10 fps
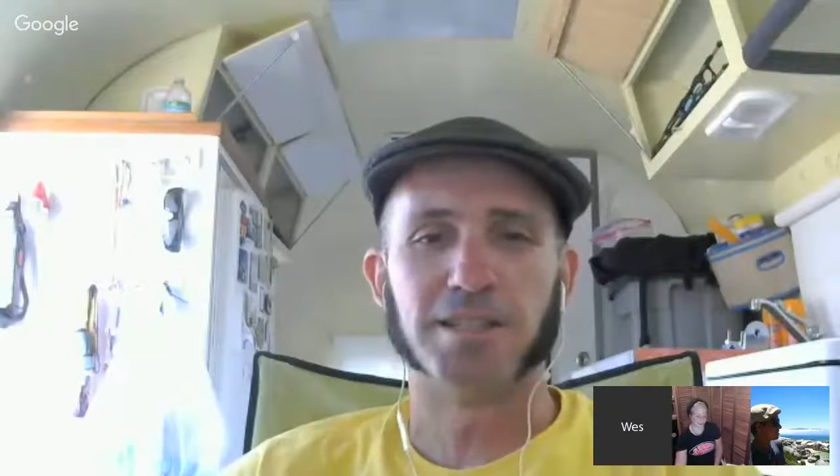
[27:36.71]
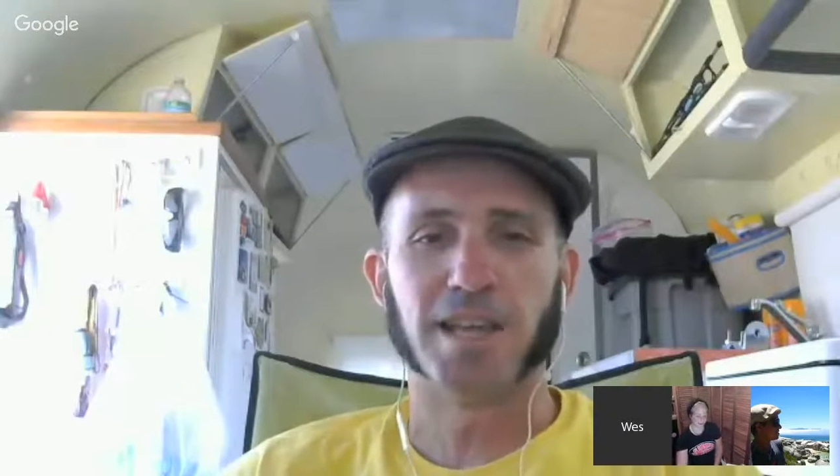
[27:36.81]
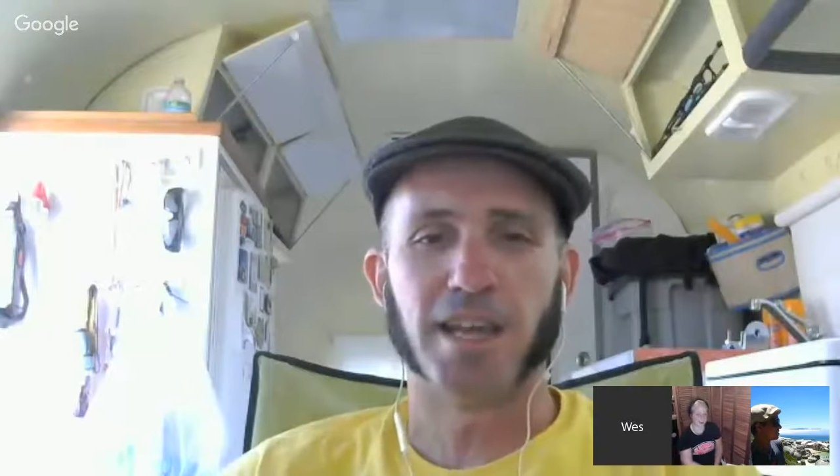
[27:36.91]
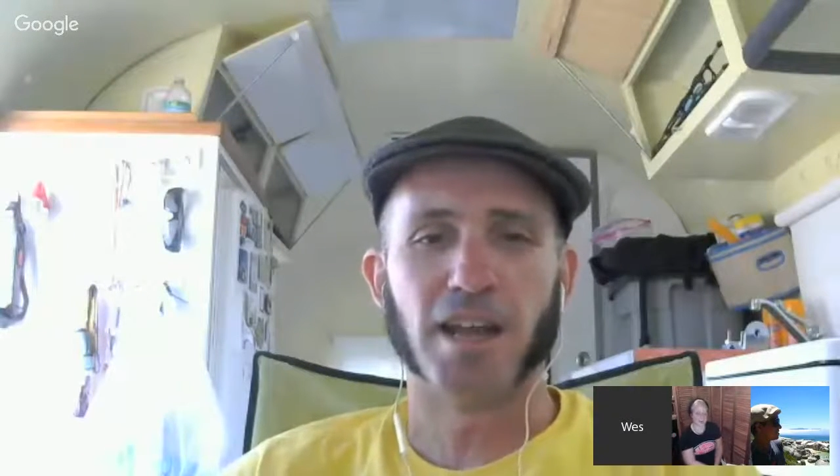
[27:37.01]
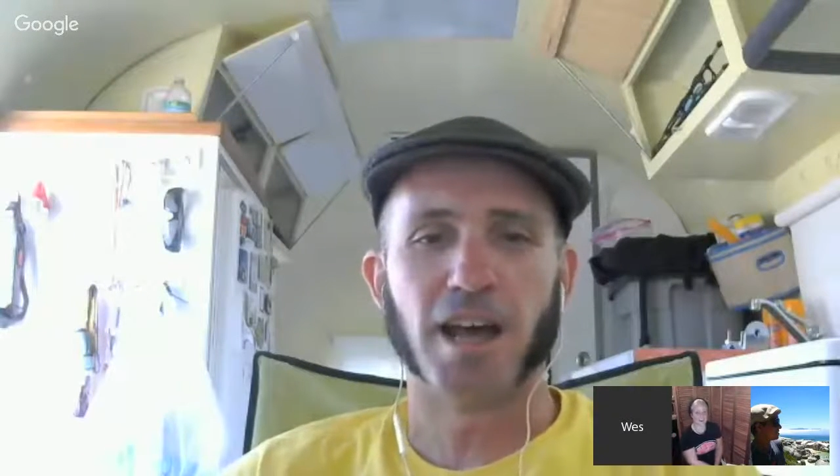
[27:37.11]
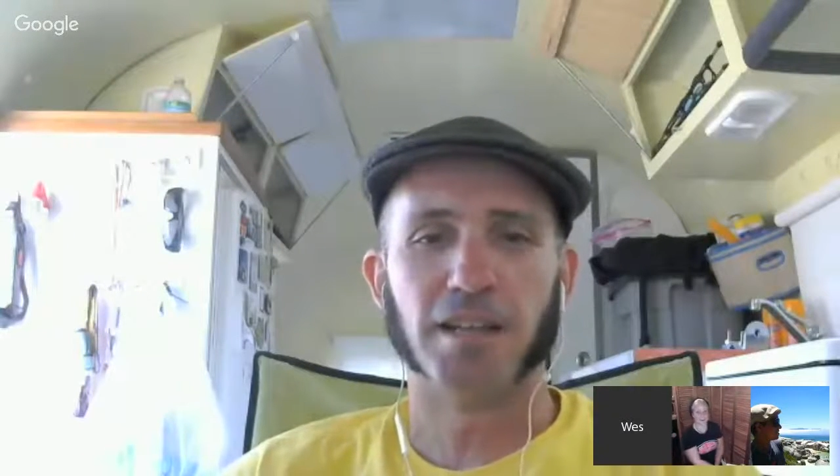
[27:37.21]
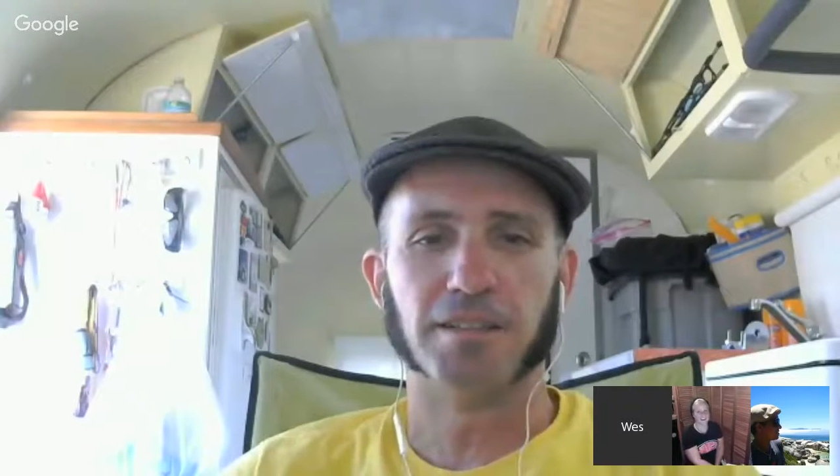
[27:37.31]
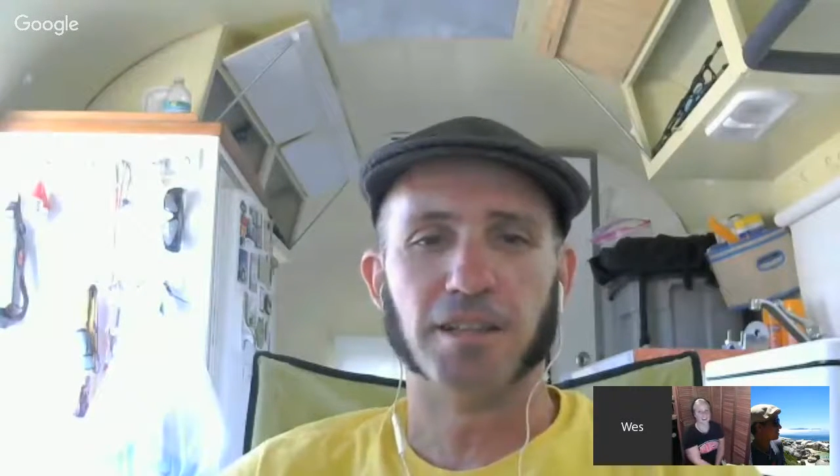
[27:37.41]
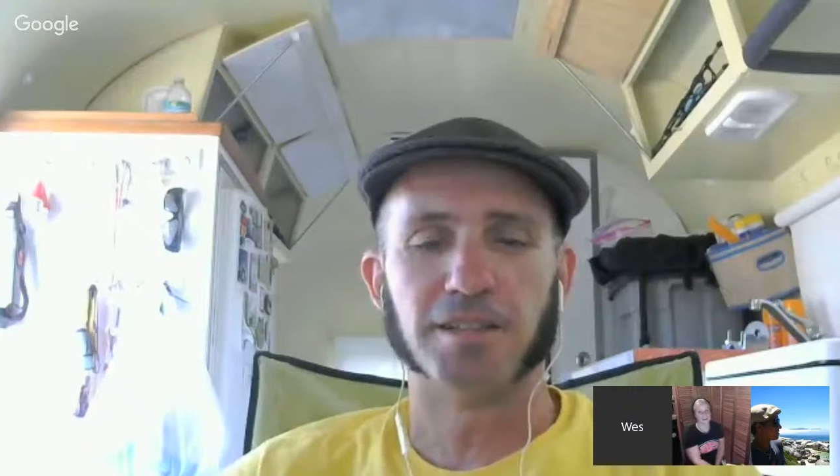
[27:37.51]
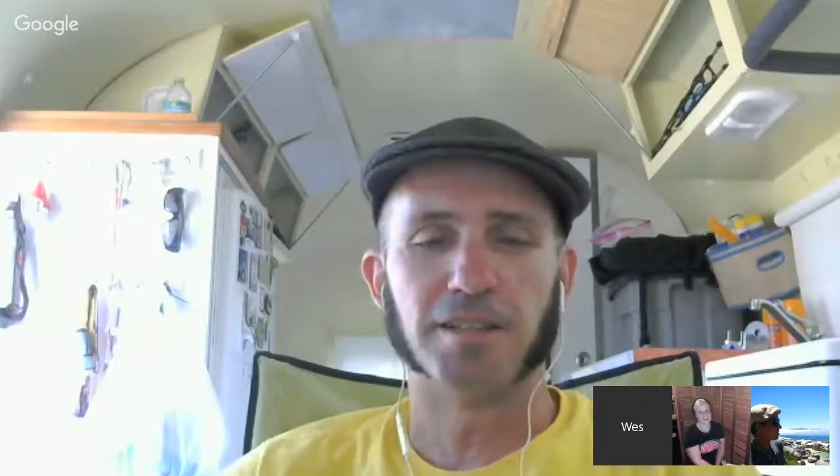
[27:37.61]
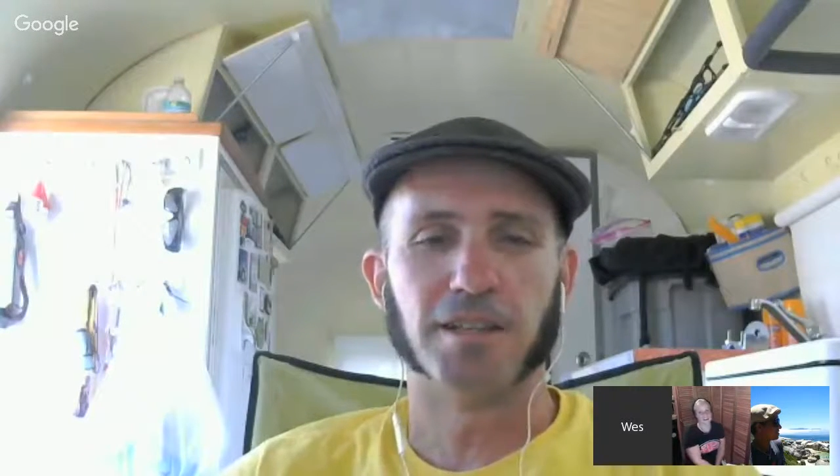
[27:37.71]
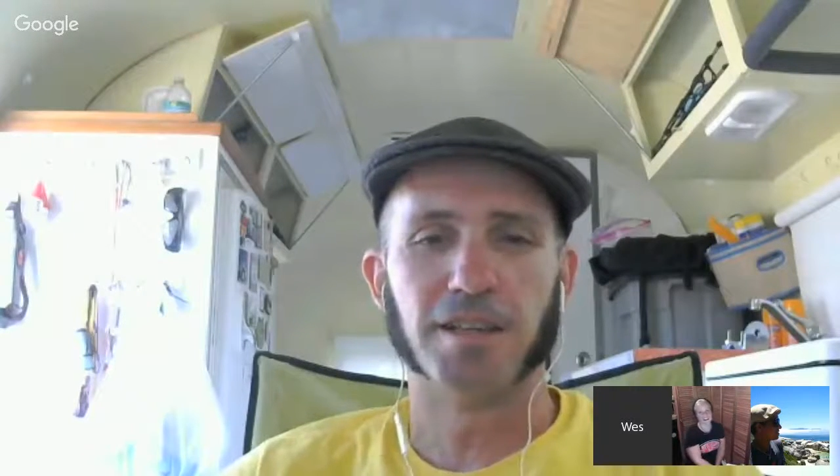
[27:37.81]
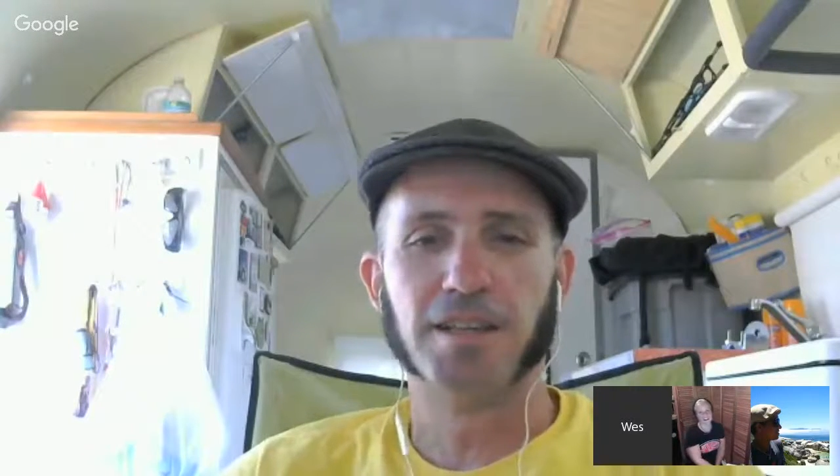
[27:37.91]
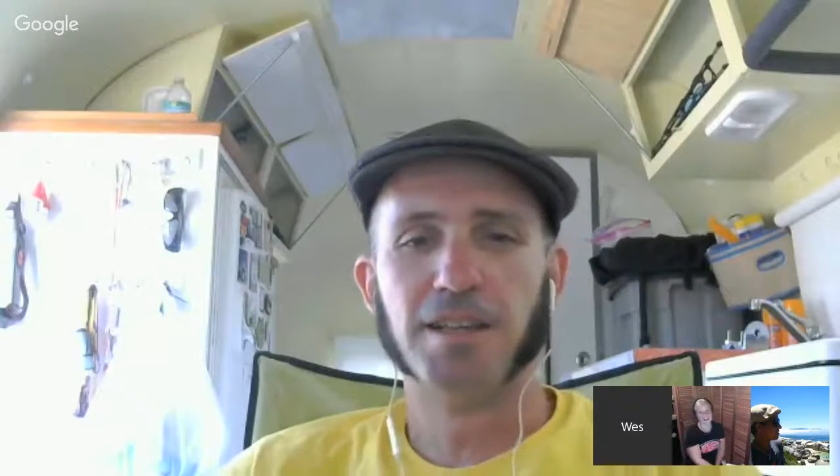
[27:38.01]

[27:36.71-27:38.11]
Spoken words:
and listen to